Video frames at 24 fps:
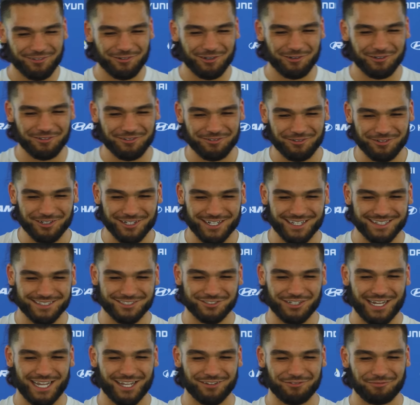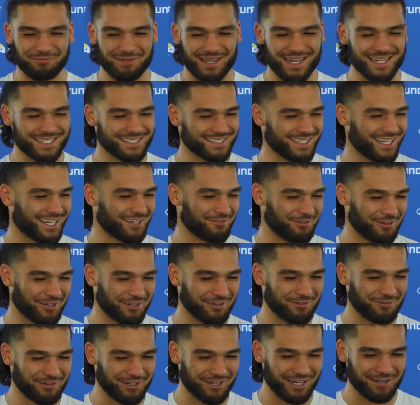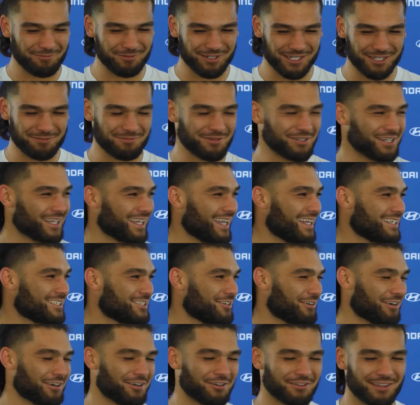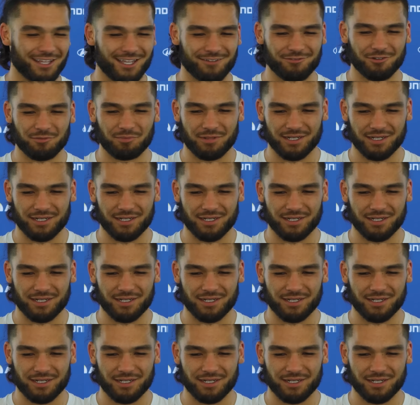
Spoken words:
we're draft mates, like we are able to communicate to our own level,